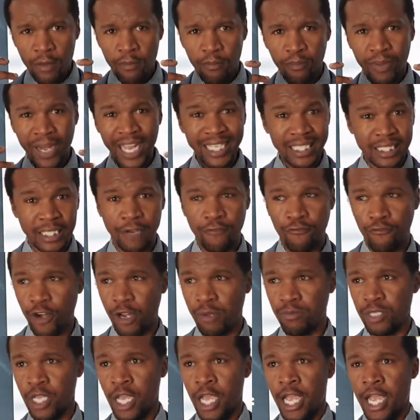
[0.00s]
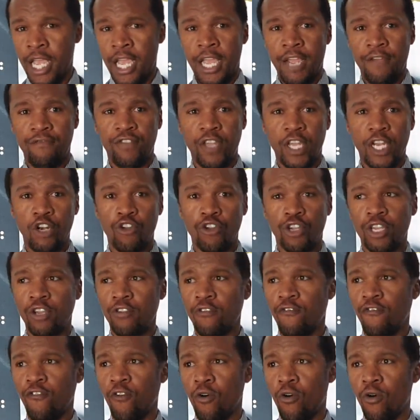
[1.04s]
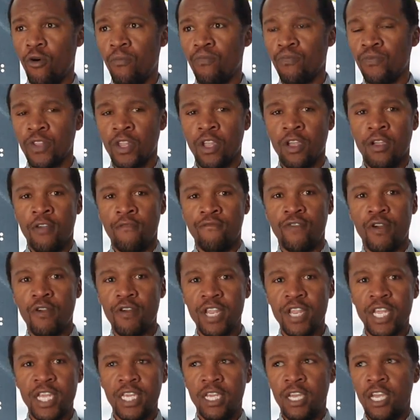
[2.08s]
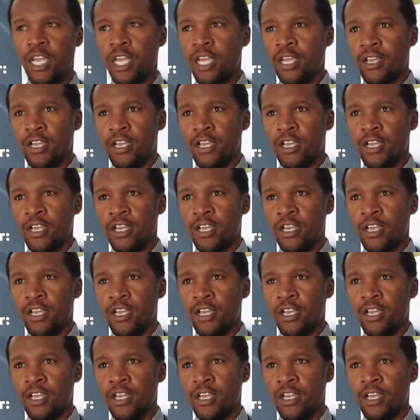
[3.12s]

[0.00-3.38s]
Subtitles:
plastic frames, if they're looking for very